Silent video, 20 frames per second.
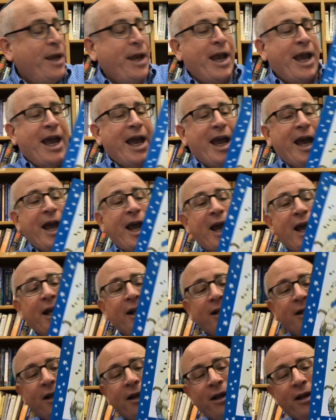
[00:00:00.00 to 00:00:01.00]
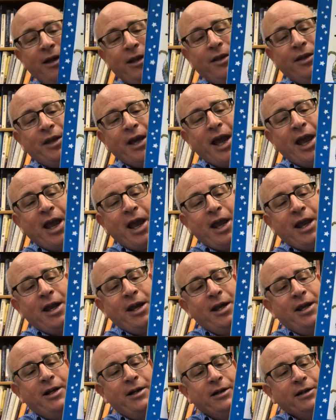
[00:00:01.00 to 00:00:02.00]
And
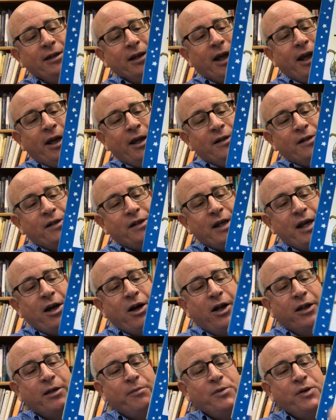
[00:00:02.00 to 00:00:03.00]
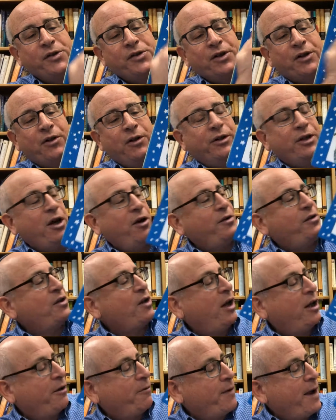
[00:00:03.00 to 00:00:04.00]
they did. See all the musical notes
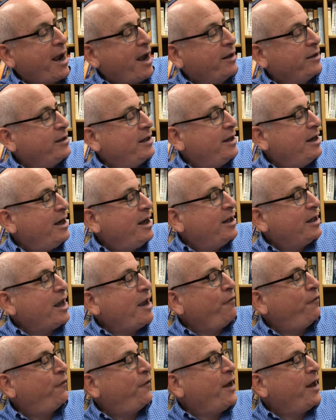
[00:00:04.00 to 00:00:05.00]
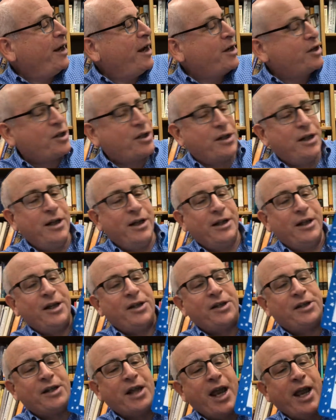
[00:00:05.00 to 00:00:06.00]
all around? They finished the
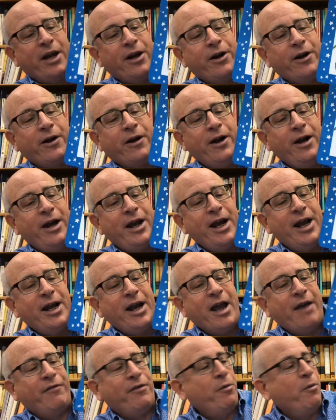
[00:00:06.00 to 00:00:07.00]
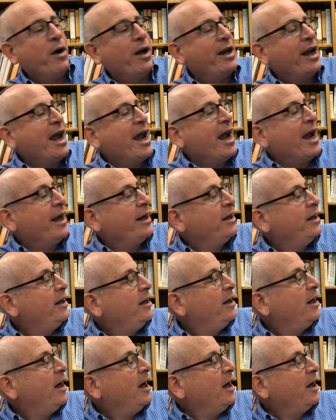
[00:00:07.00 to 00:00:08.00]
Seder, and everyone had
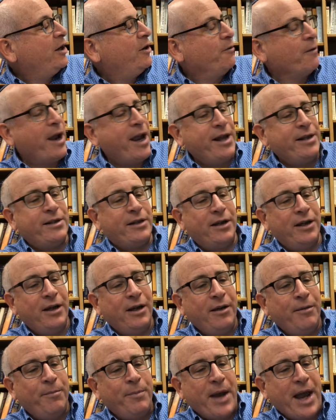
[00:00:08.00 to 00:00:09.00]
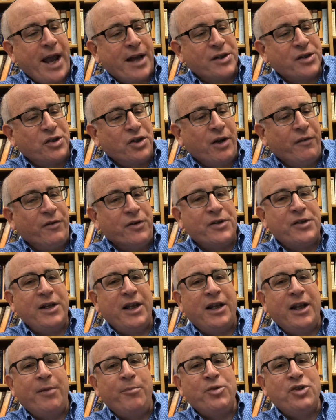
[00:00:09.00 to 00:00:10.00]
a great Passover. See
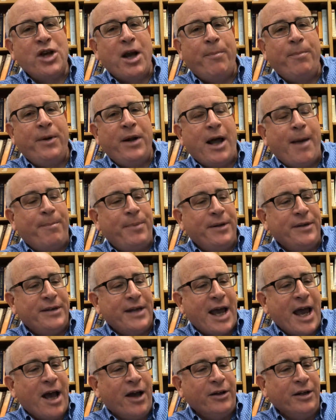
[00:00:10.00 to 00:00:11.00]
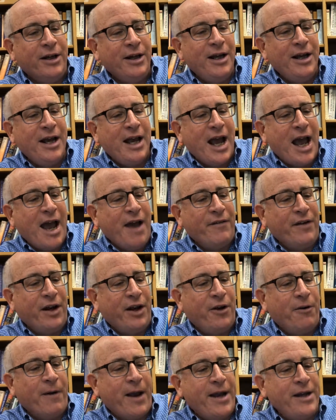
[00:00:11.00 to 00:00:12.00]
them jumping up and down, having a
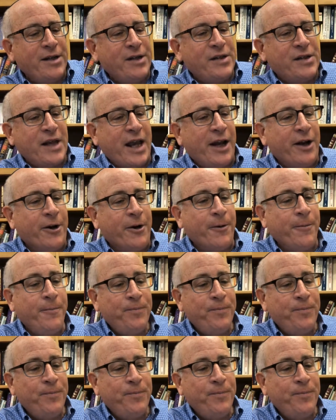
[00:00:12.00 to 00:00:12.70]
great Seder.